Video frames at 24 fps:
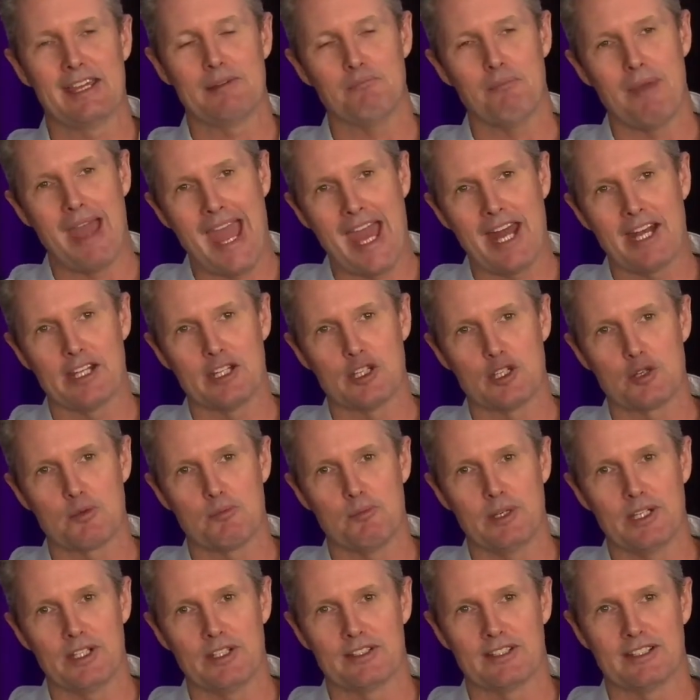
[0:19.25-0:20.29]

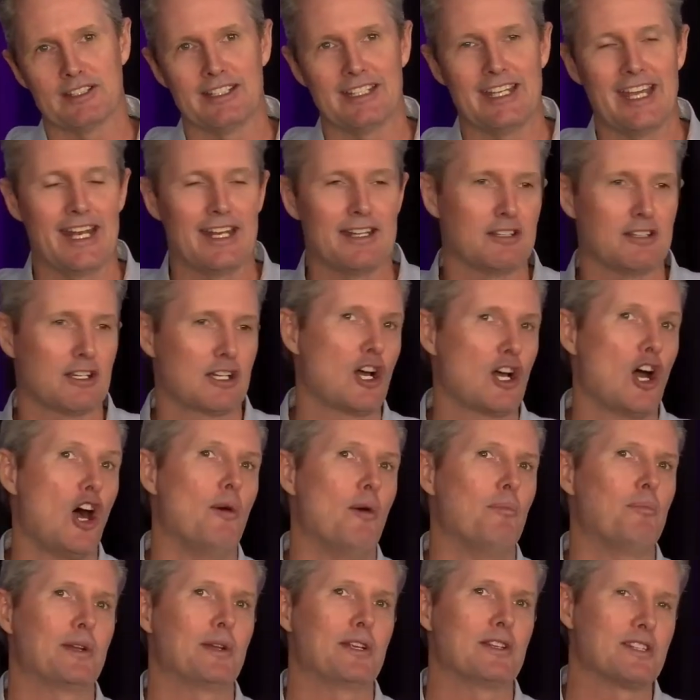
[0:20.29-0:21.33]
management and getting the
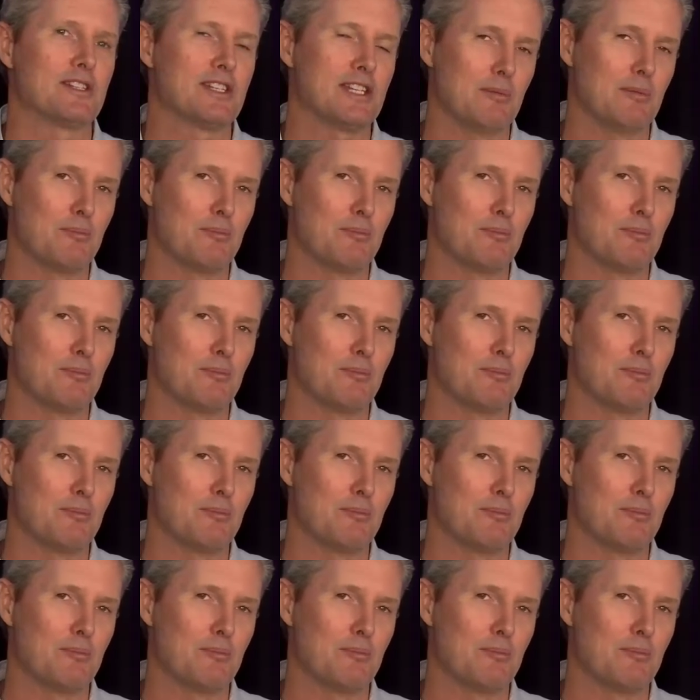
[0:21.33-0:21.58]
competency